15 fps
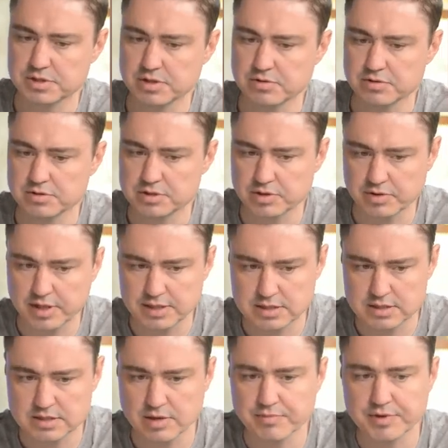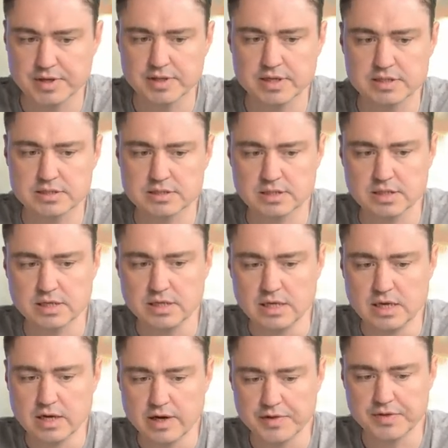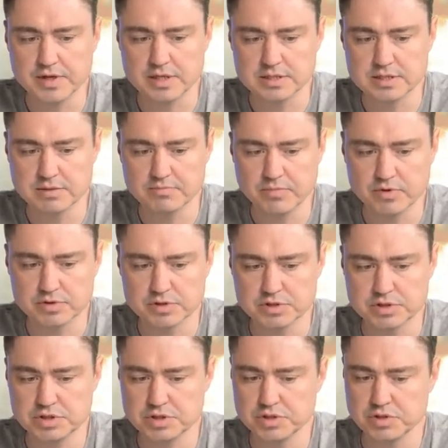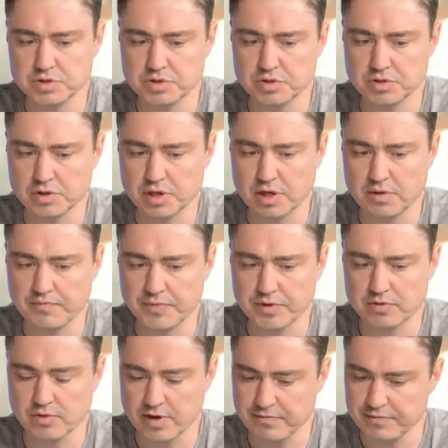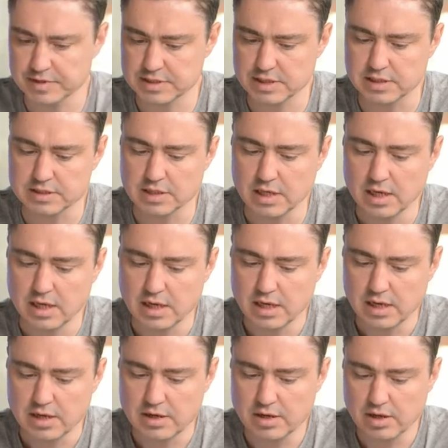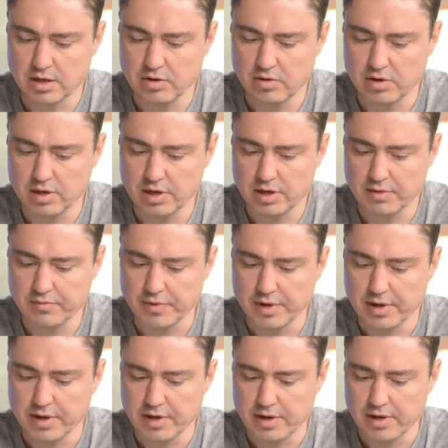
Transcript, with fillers: So, so that's something that uh, I think is important to, um, to emphasize. Now, um,